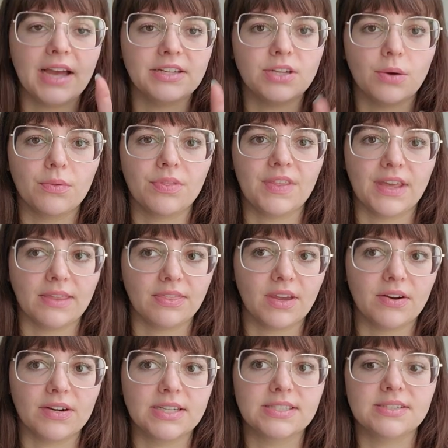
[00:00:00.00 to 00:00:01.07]
I don't think
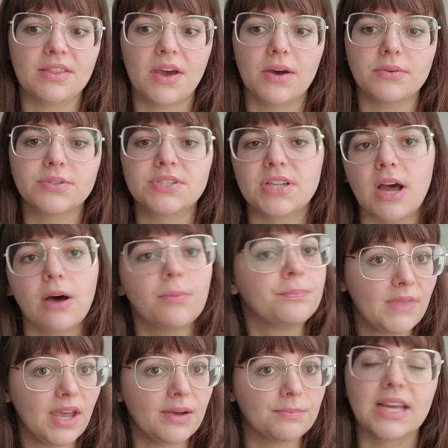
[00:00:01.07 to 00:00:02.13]
there is though. So
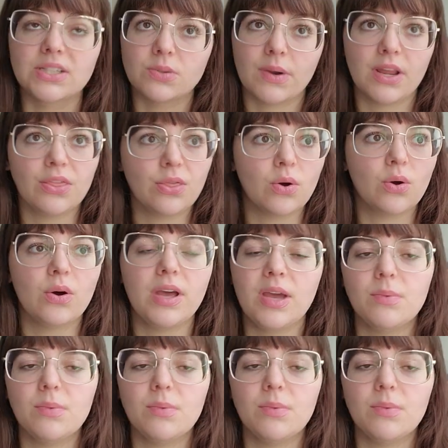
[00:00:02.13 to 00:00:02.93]
yeah, that's what I thought.